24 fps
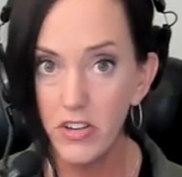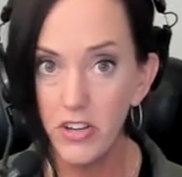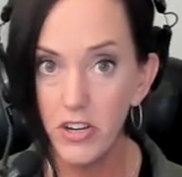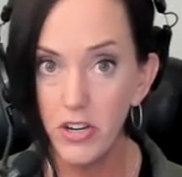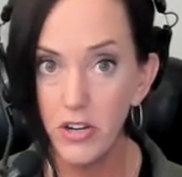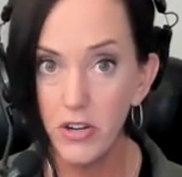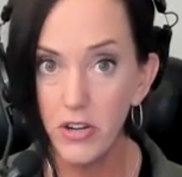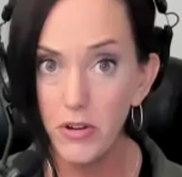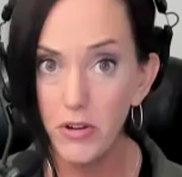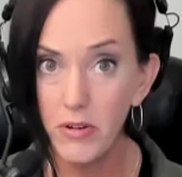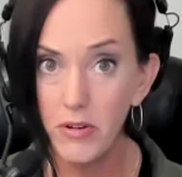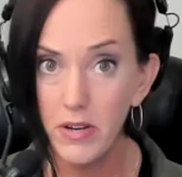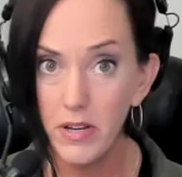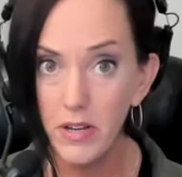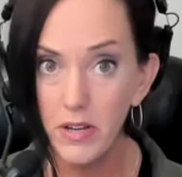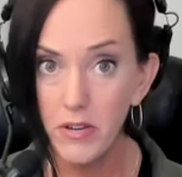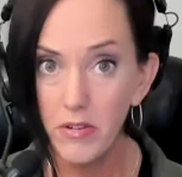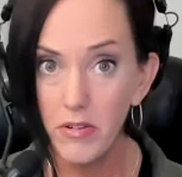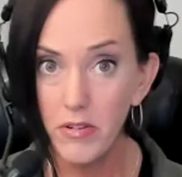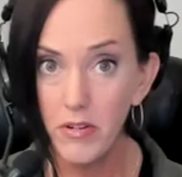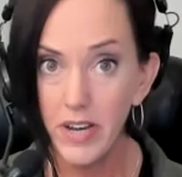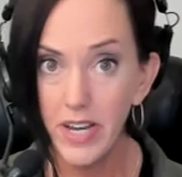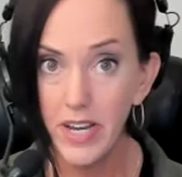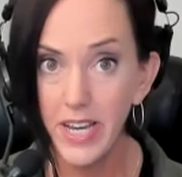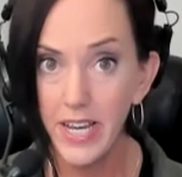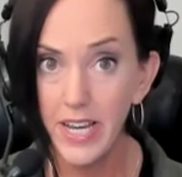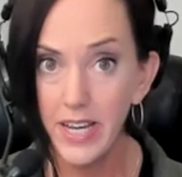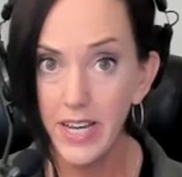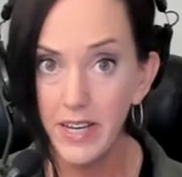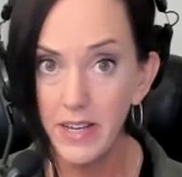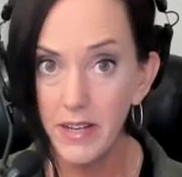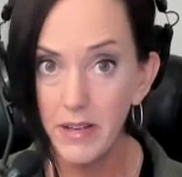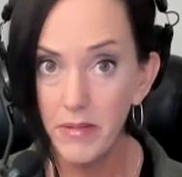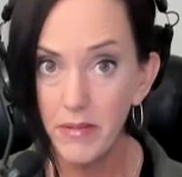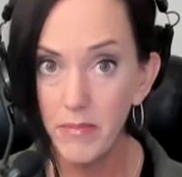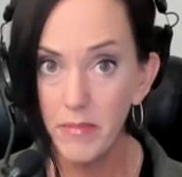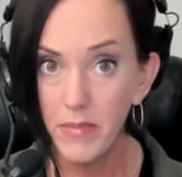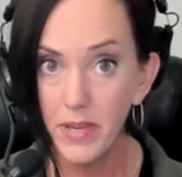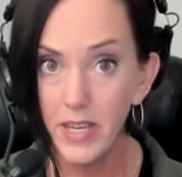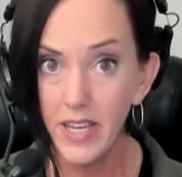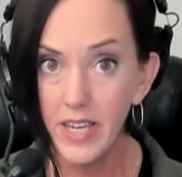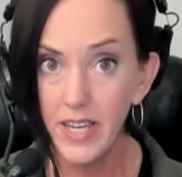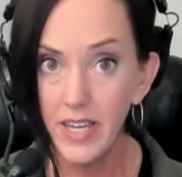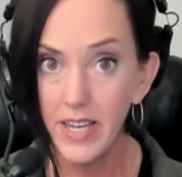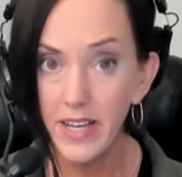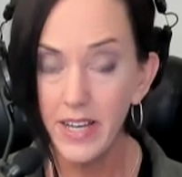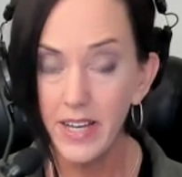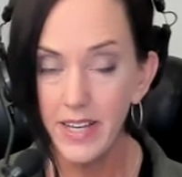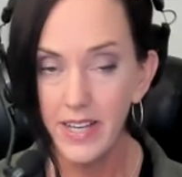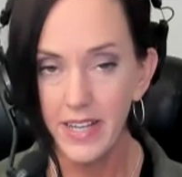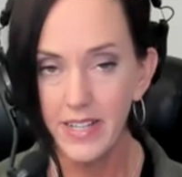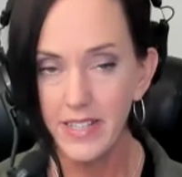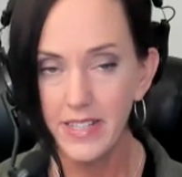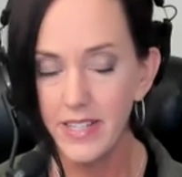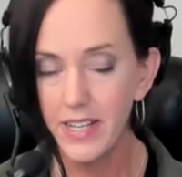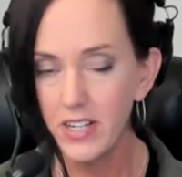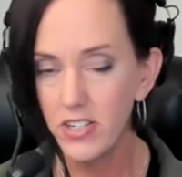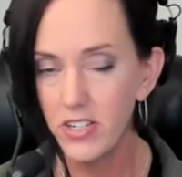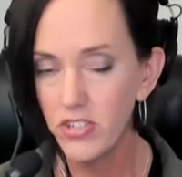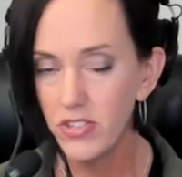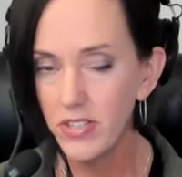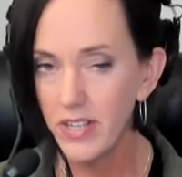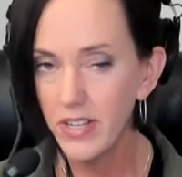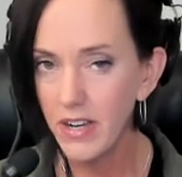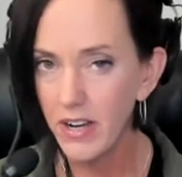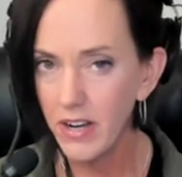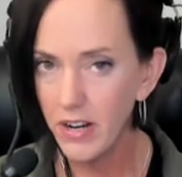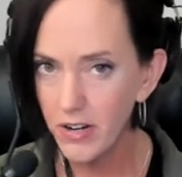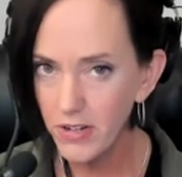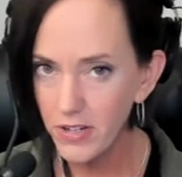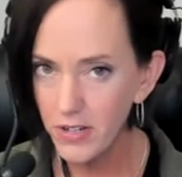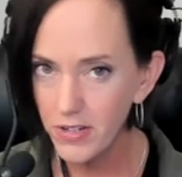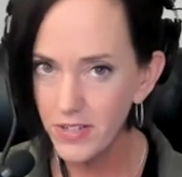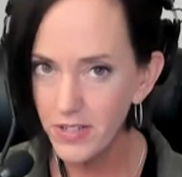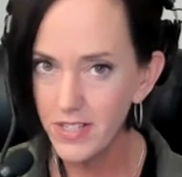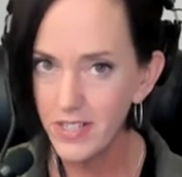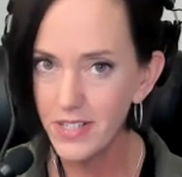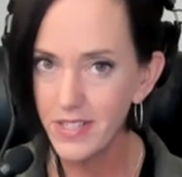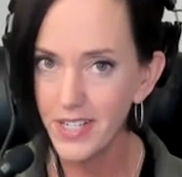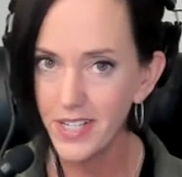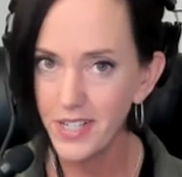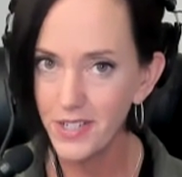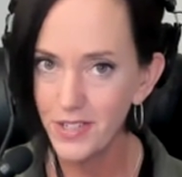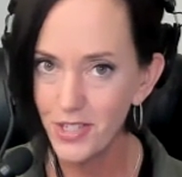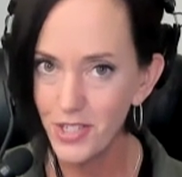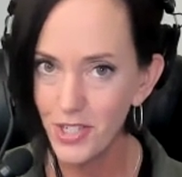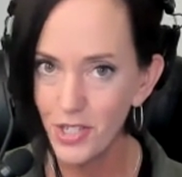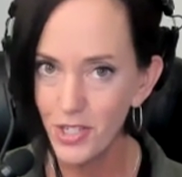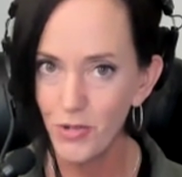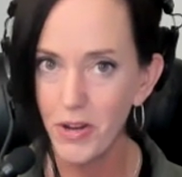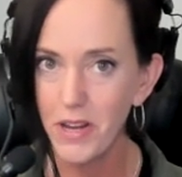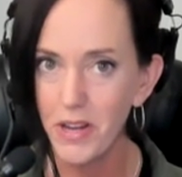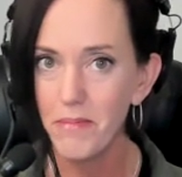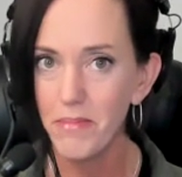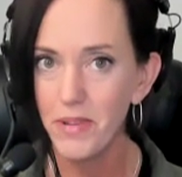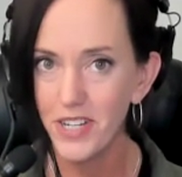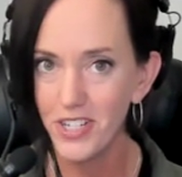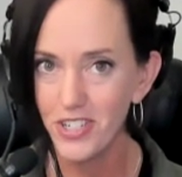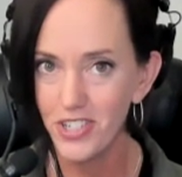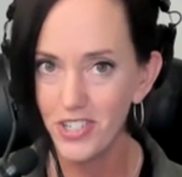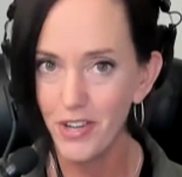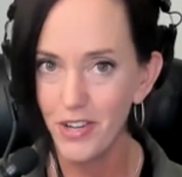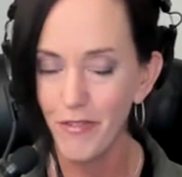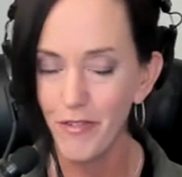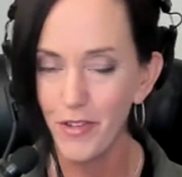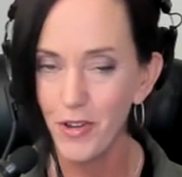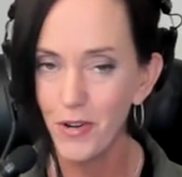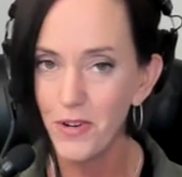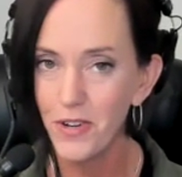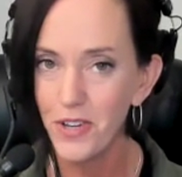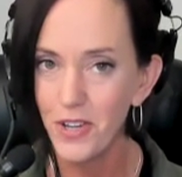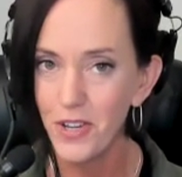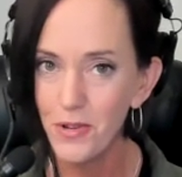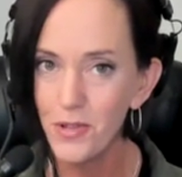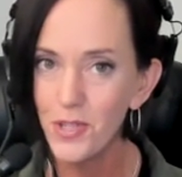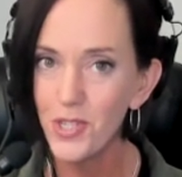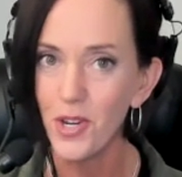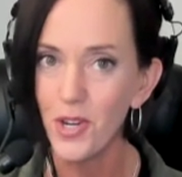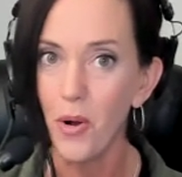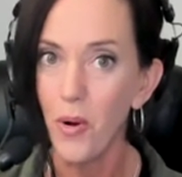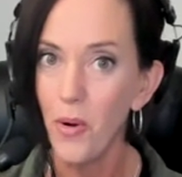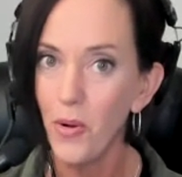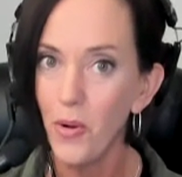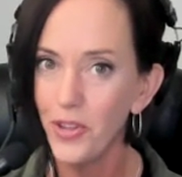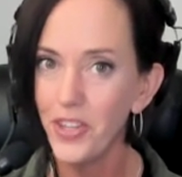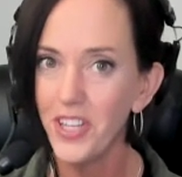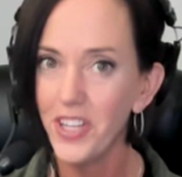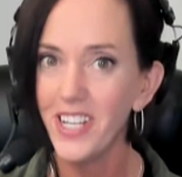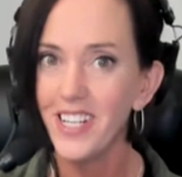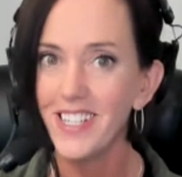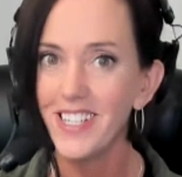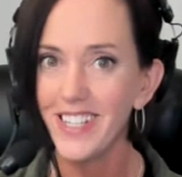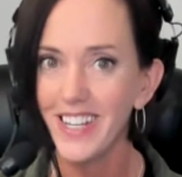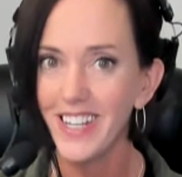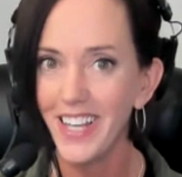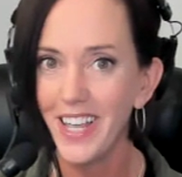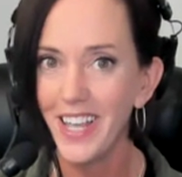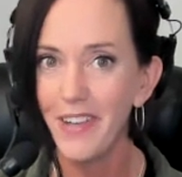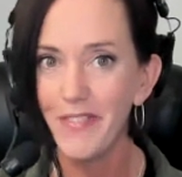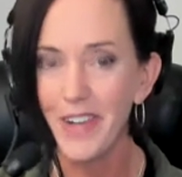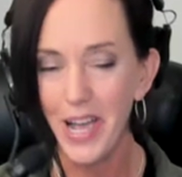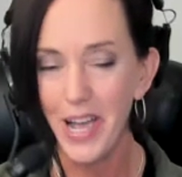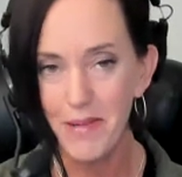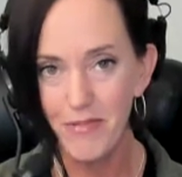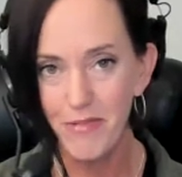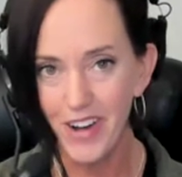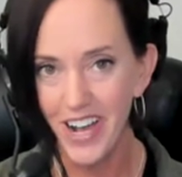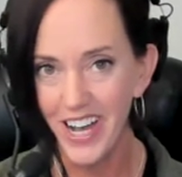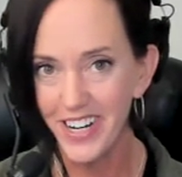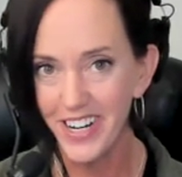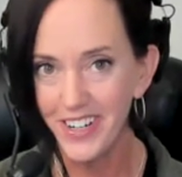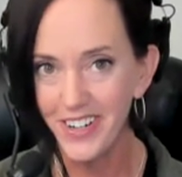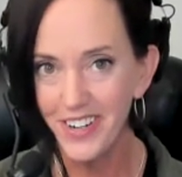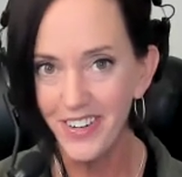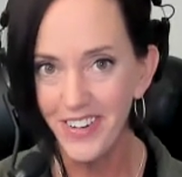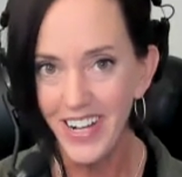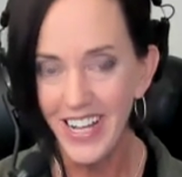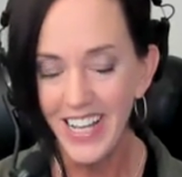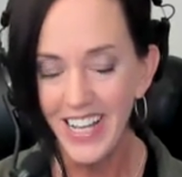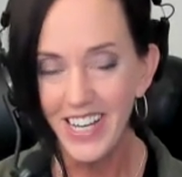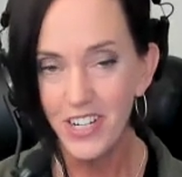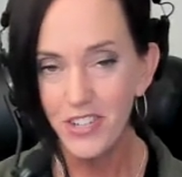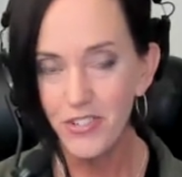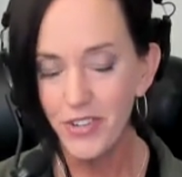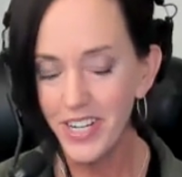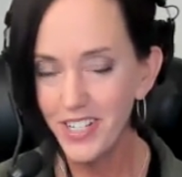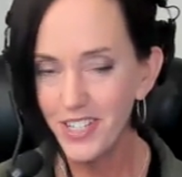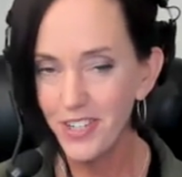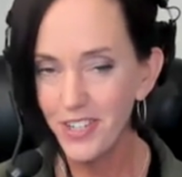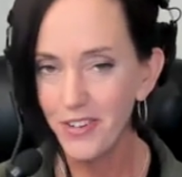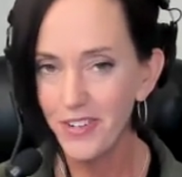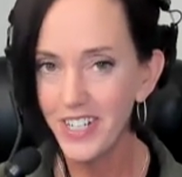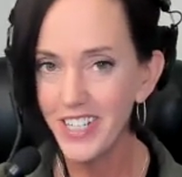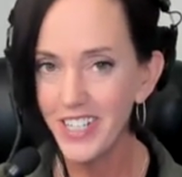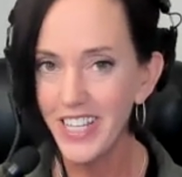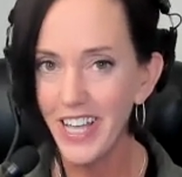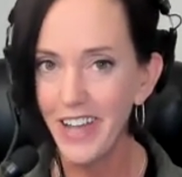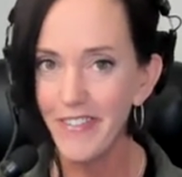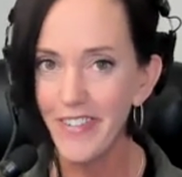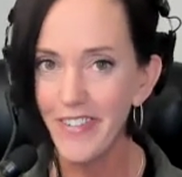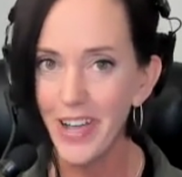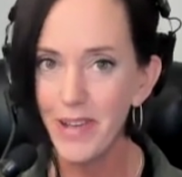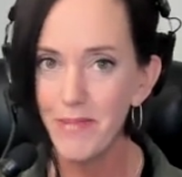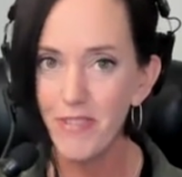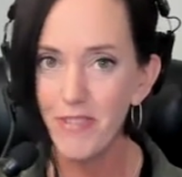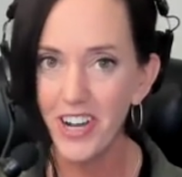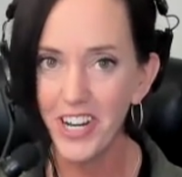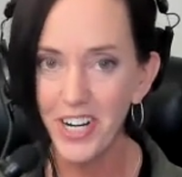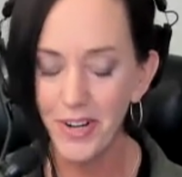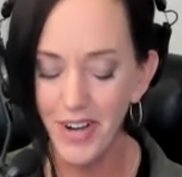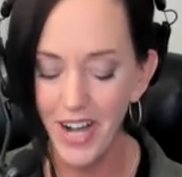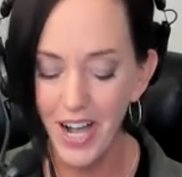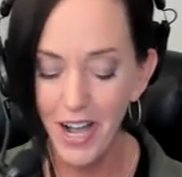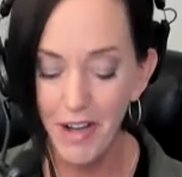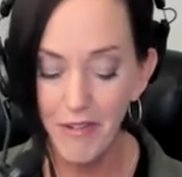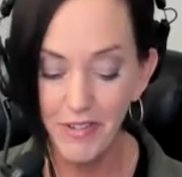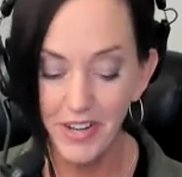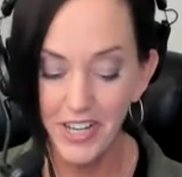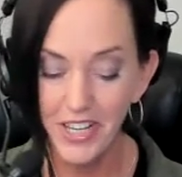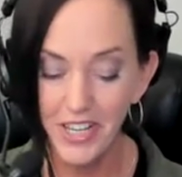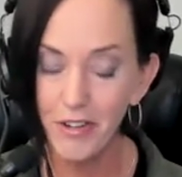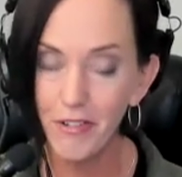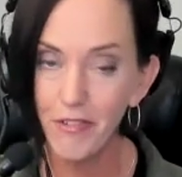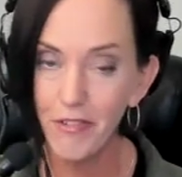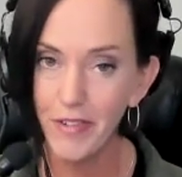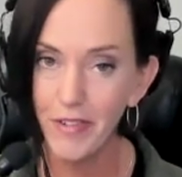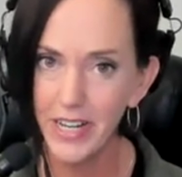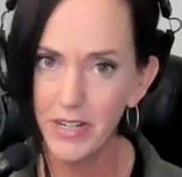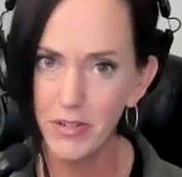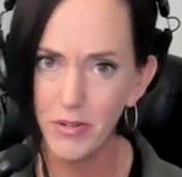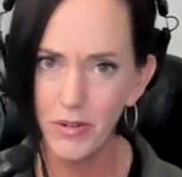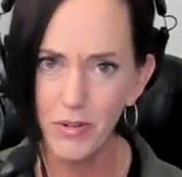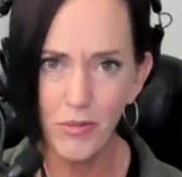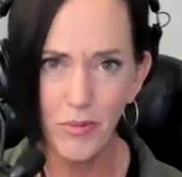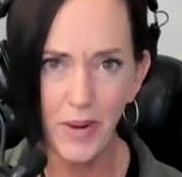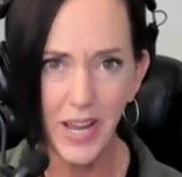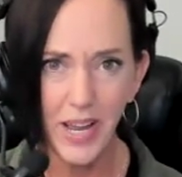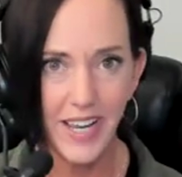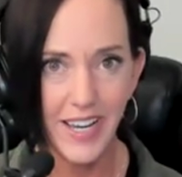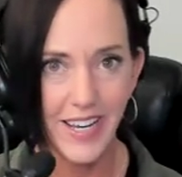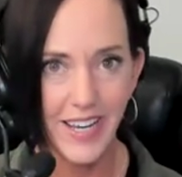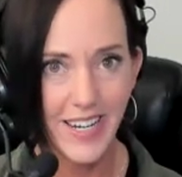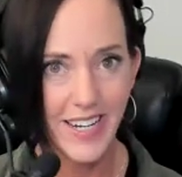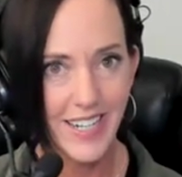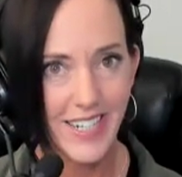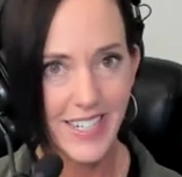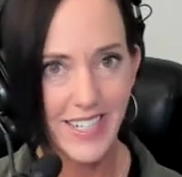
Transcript: Do, re, mi. It's actually harder to sing straight pitched if you're used to only singing vibrato. Try turning that vibrato off and you'll find, oh, wait,